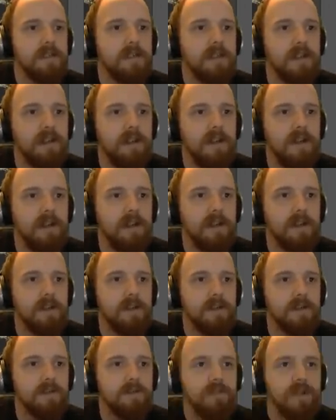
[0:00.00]
And
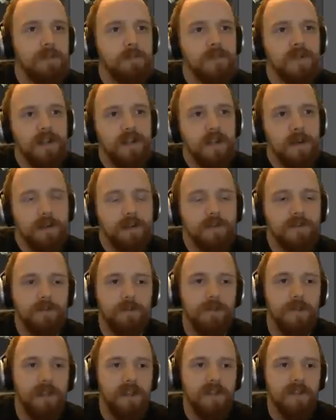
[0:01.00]
shape dynamics, you
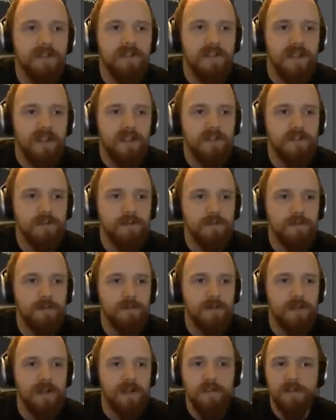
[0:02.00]
want that ticked.
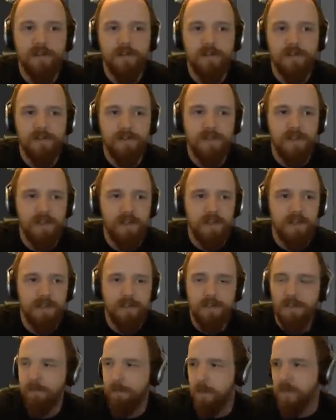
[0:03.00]
And as you can see
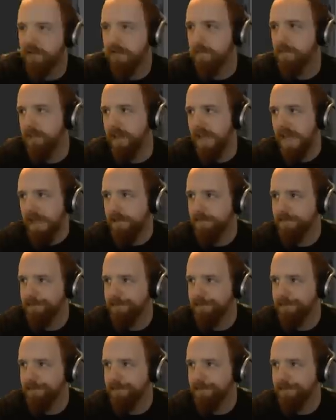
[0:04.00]
in the bottom there,